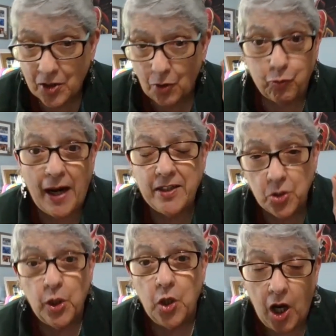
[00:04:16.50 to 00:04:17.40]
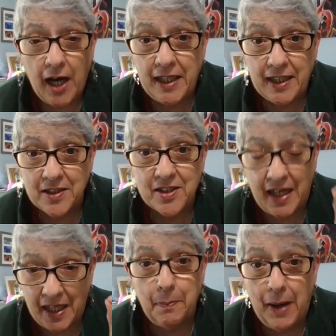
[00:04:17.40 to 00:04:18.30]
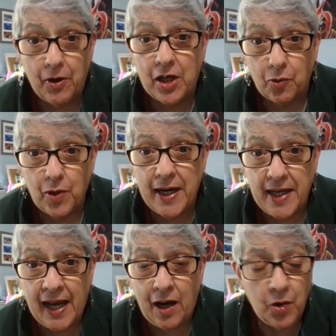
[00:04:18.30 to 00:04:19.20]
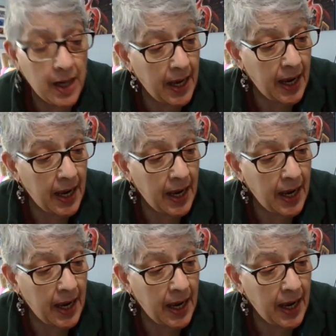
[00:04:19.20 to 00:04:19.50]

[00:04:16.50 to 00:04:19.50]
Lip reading: the right to an audience in America right now.